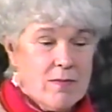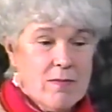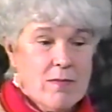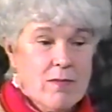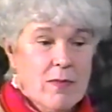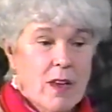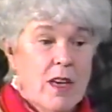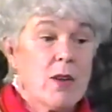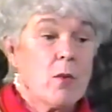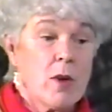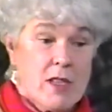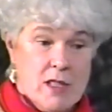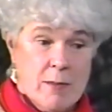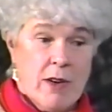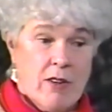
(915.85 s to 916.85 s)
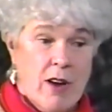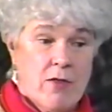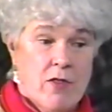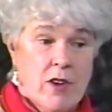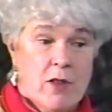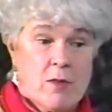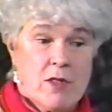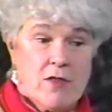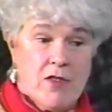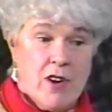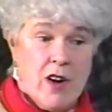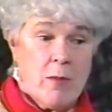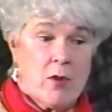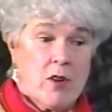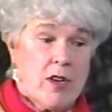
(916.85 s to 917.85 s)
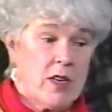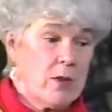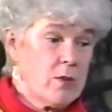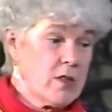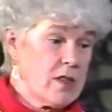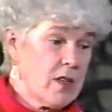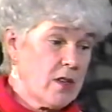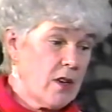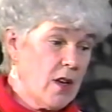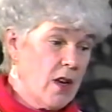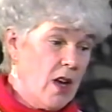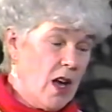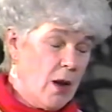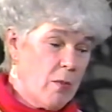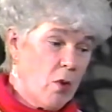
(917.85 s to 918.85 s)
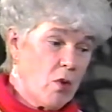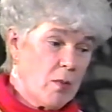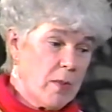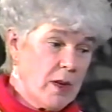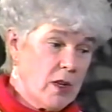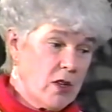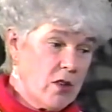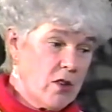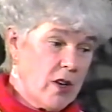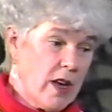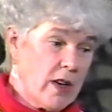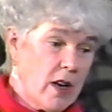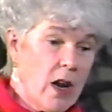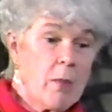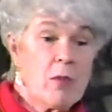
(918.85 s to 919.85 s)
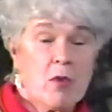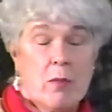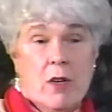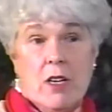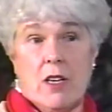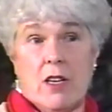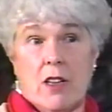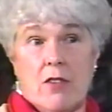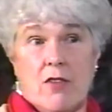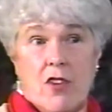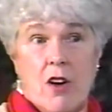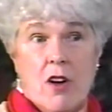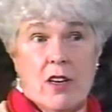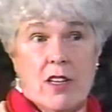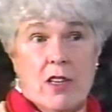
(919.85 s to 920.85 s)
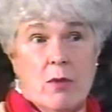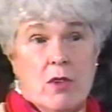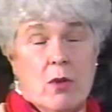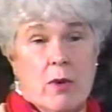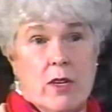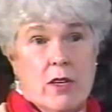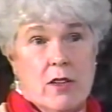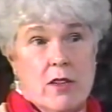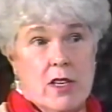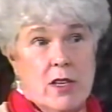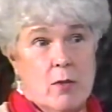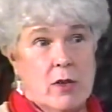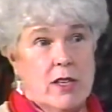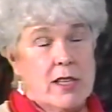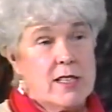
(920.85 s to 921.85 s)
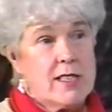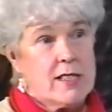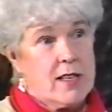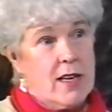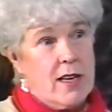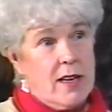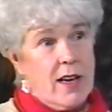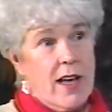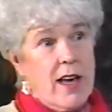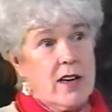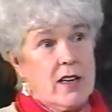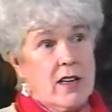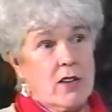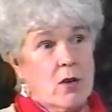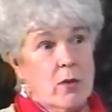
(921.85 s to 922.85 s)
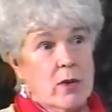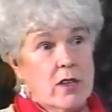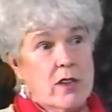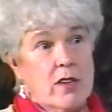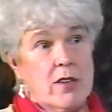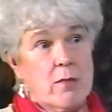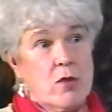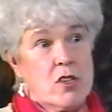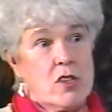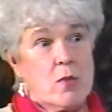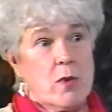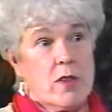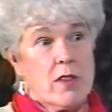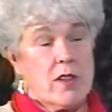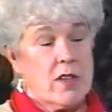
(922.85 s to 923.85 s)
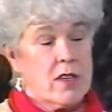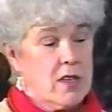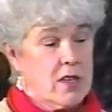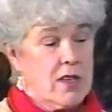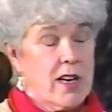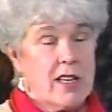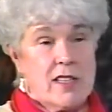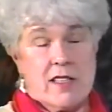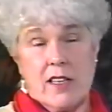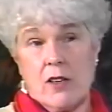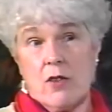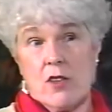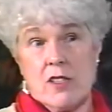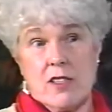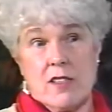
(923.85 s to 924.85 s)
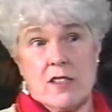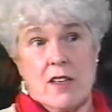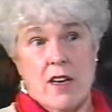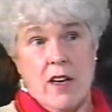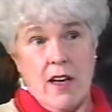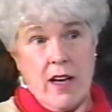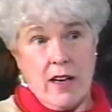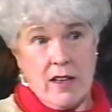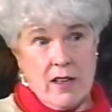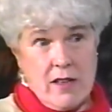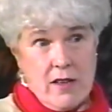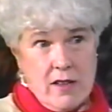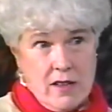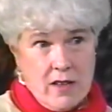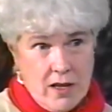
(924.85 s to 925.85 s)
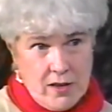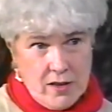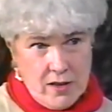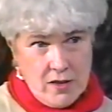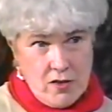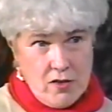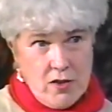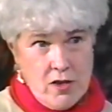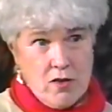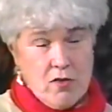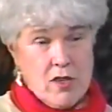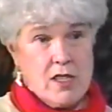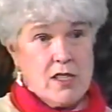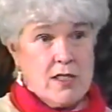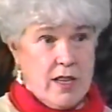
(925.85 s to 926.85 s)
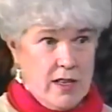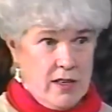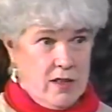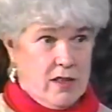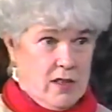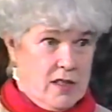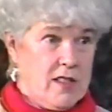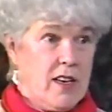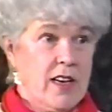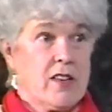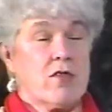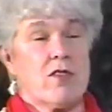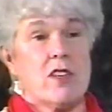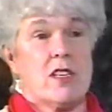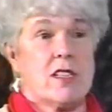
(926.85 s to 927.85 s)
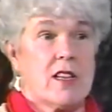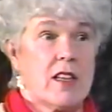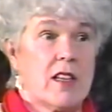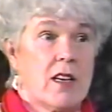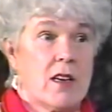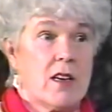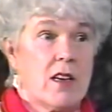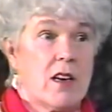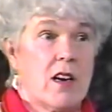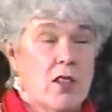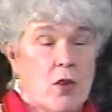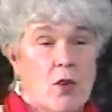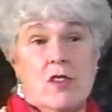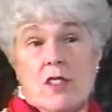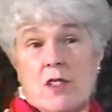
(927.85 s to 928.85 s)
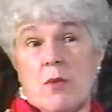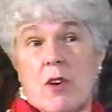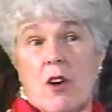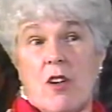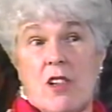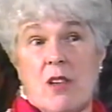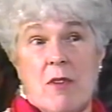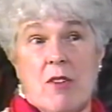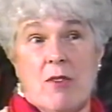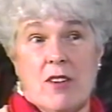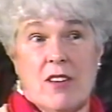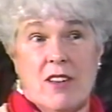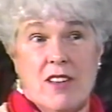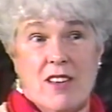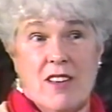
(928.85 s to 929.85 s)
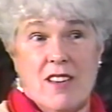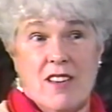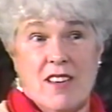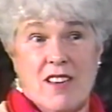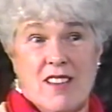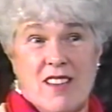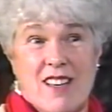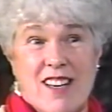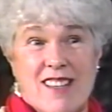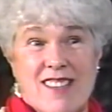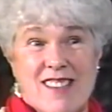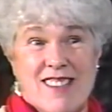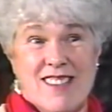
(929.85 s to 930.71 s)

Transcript: was it? It was. My grandfather was a farmer, and he was a boat builder and a lumberman. And in the fall, he would lease land and go into the bush with the Clydesdale horses and cut the trees, like select trees, and then the horses would haul them out on the ice